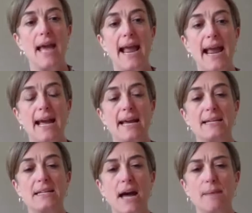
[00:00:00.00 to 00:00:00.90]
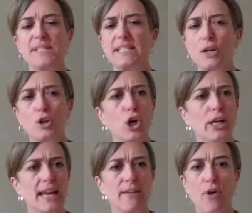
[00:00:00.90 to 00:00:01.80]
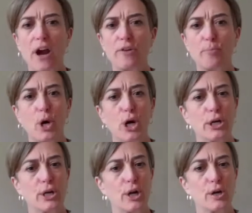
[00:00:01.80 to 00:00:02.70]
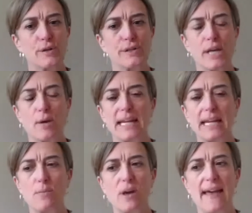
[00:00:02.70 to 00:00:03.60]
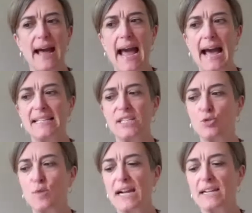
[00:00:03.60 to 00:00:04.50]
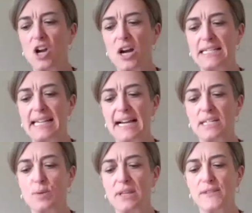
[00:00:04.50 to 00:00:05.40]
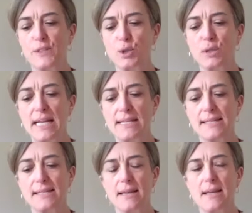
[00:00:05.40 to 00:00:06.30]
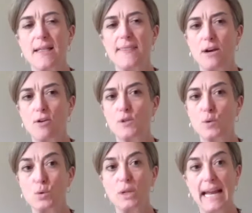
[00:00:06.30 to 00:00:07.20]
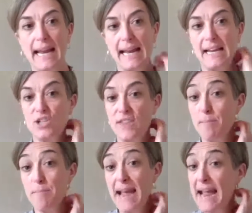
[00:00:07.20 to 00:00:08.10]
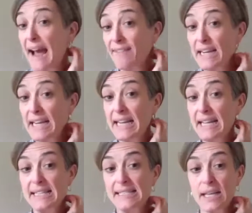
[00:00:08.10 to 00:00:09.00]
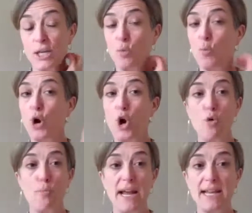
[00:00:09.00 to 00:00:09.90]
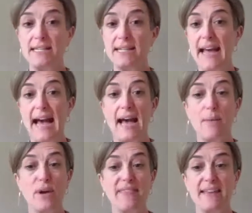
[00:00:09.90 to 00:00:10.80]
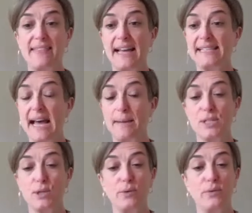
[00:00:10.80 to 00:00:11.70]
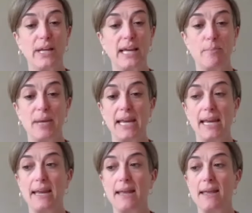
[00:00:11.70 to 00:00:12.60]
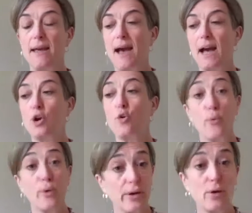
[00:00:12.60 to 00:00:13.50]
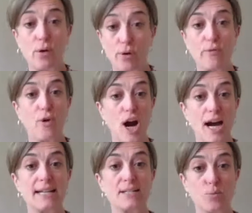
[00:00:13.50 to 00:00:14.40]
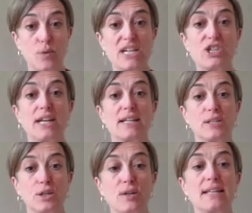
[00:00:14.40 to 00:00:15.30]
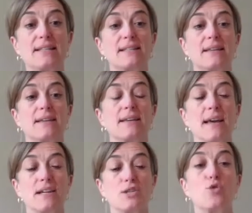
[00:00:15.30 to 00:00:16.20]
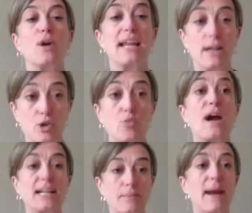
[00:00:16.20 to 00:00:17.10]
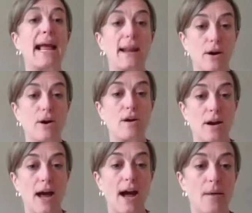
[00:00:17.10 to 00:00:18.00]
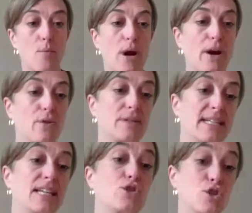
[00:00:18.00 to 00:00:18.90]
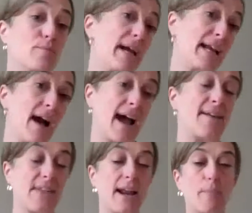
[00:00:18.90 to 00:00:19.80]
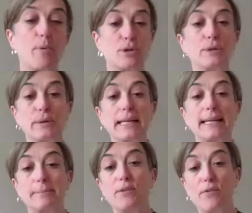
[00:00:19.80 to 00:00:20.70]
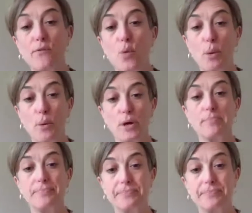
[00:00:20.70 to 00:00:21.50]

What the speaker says: And I'm still looking for other partners. So anyone that has direct contact with students that are school age that may have needs, we're open to that. We think that's absolutely going to be critical for us reaching students in a direct manner, where teachers may not have that opportunity moving forward.